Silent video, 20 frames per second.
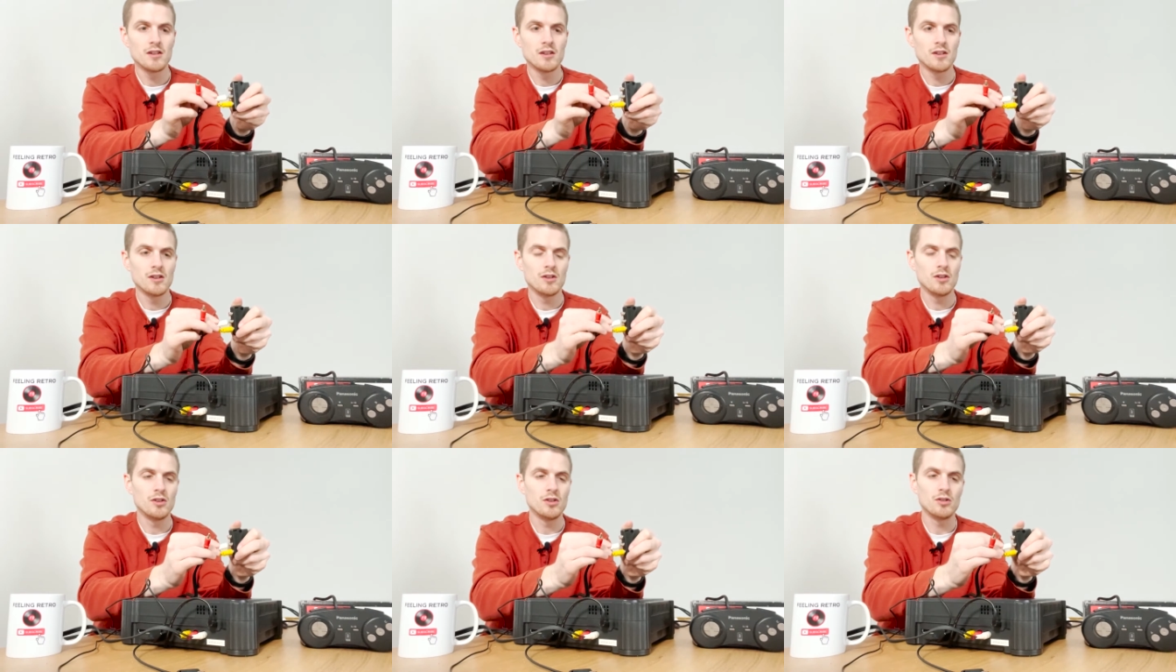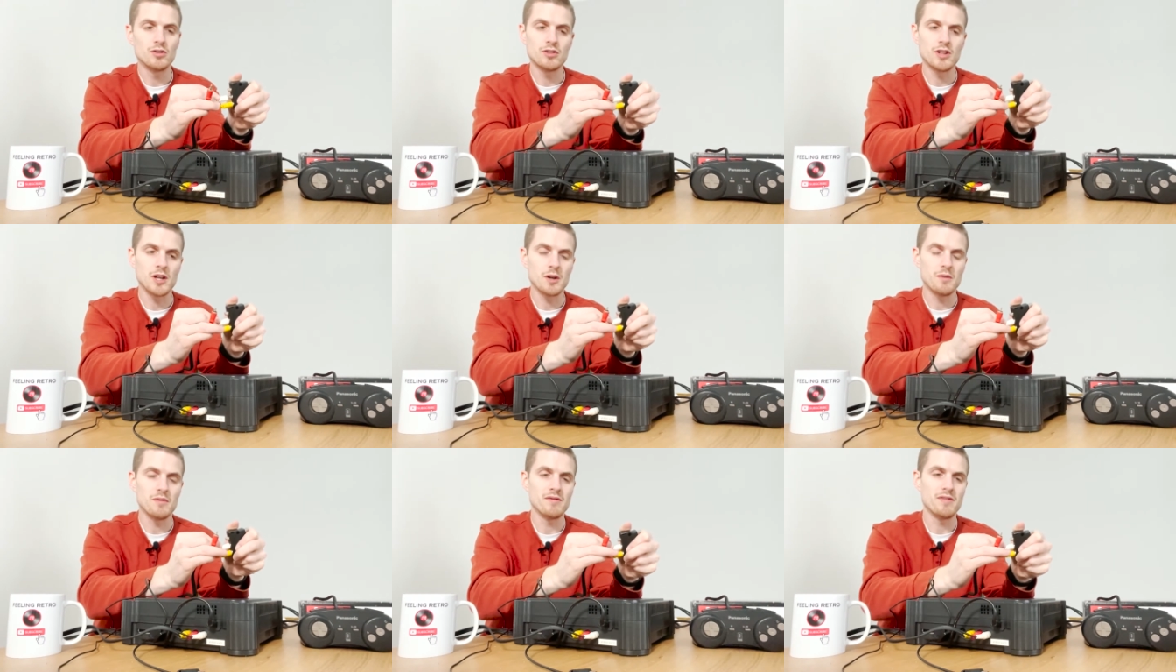
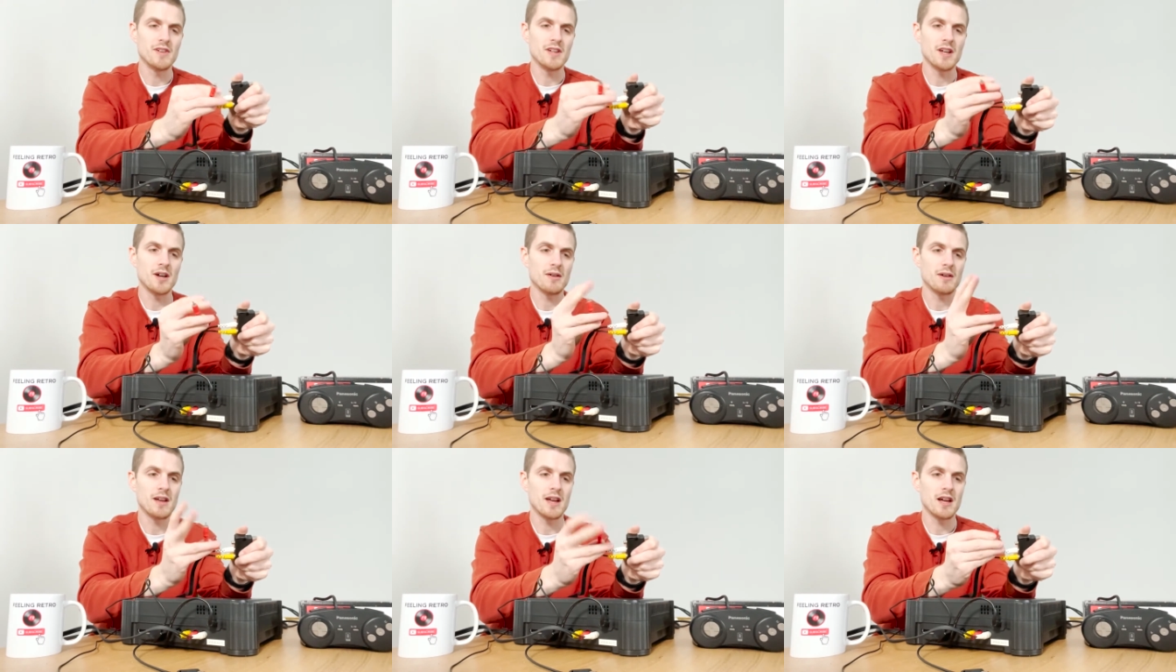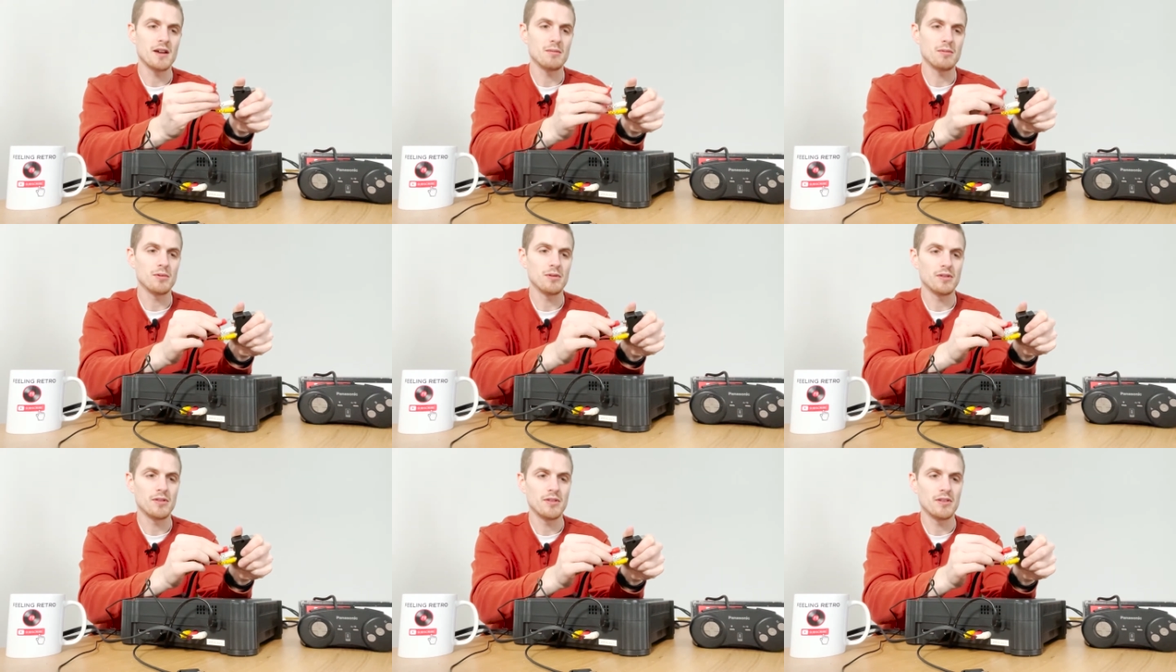audio and video
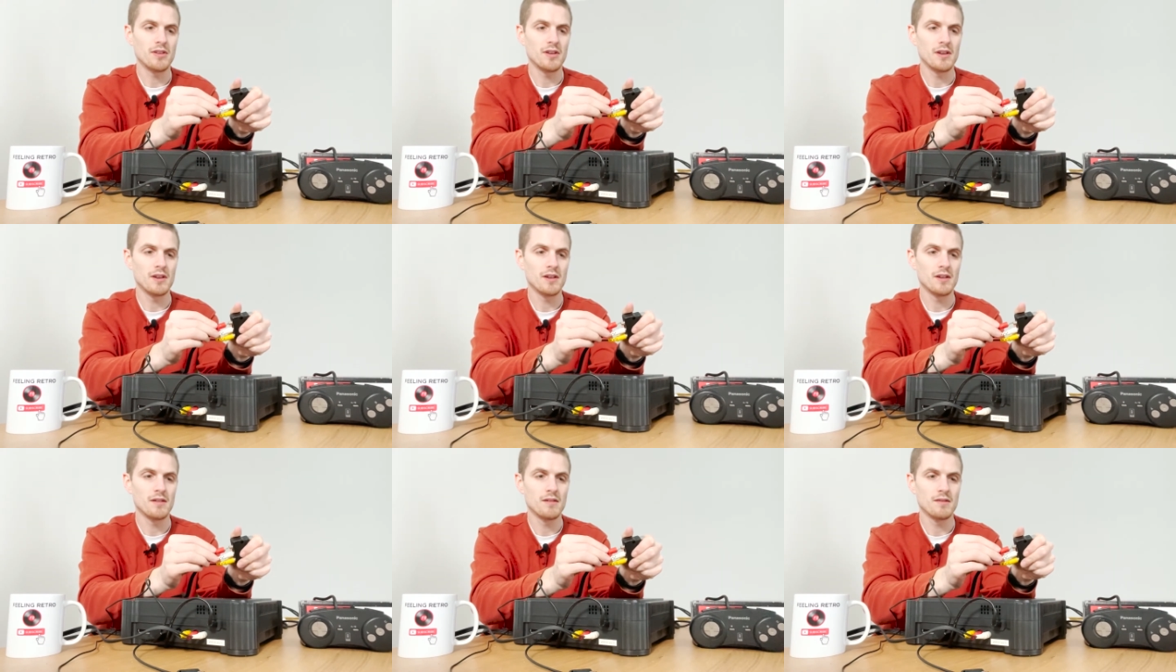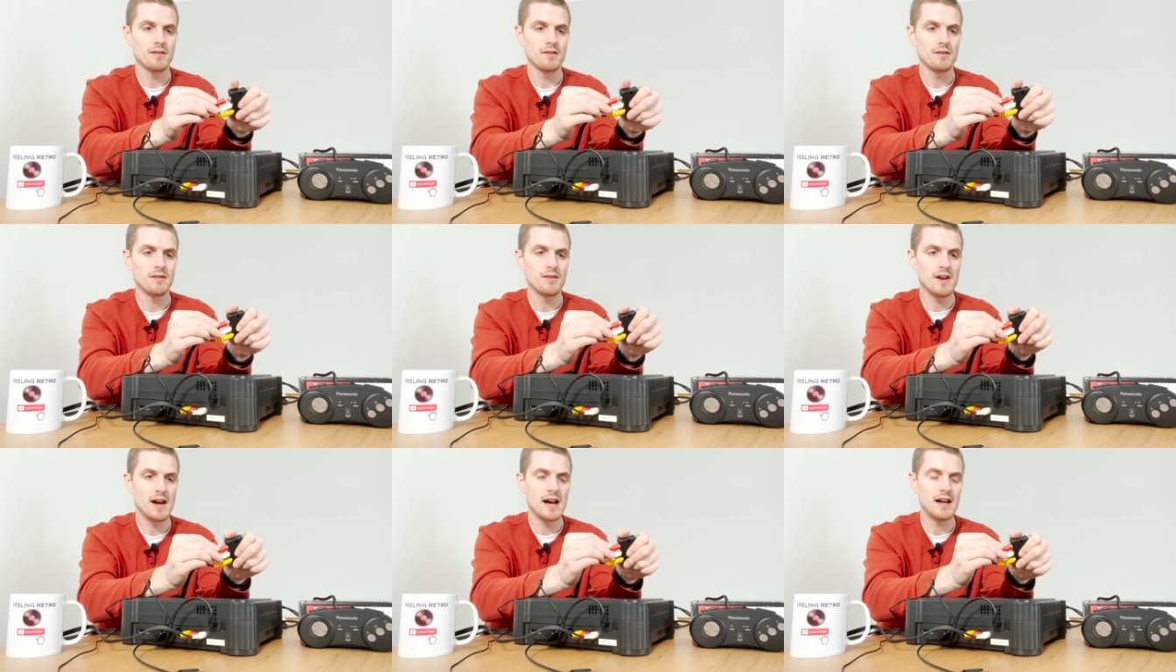cables,
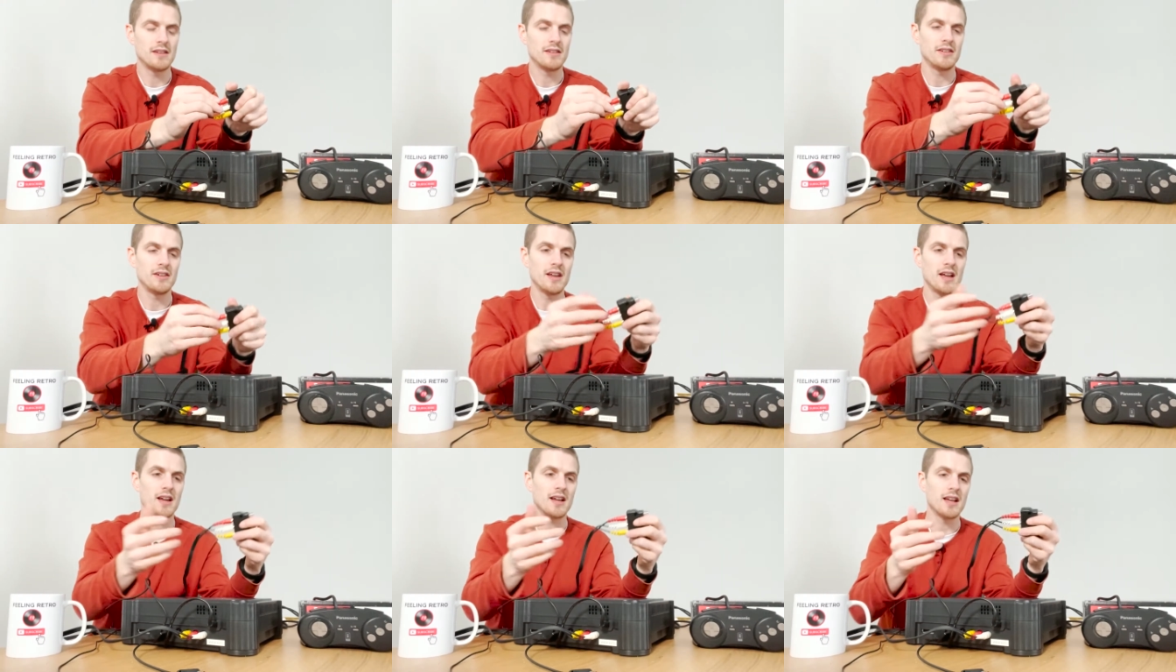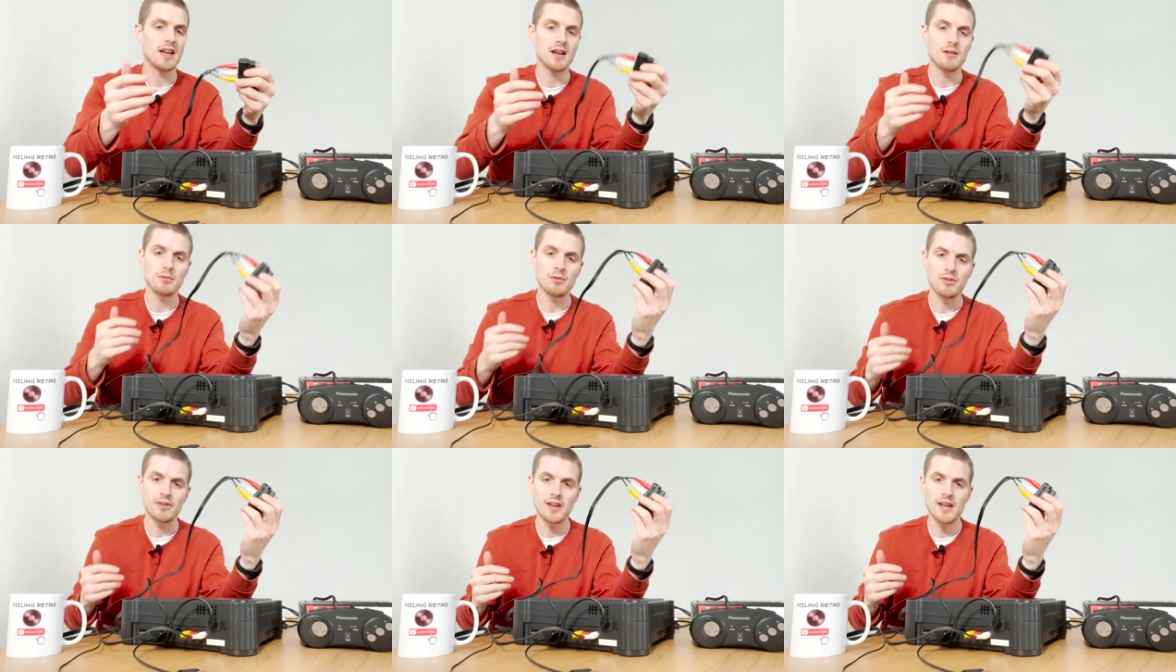RCA
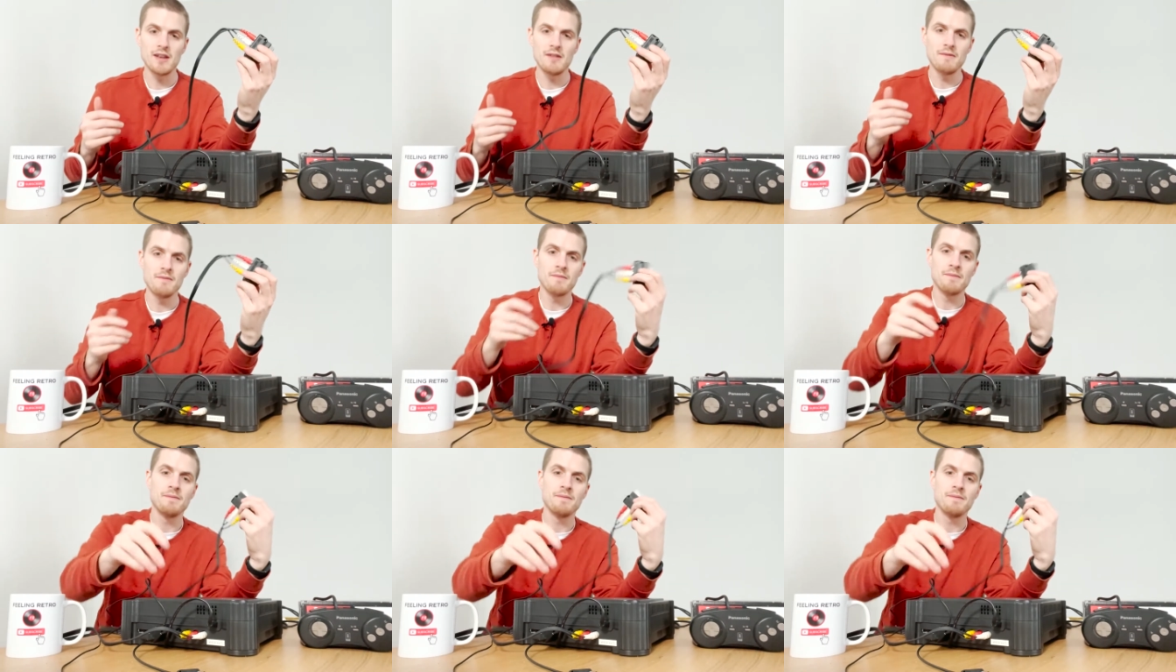cables in.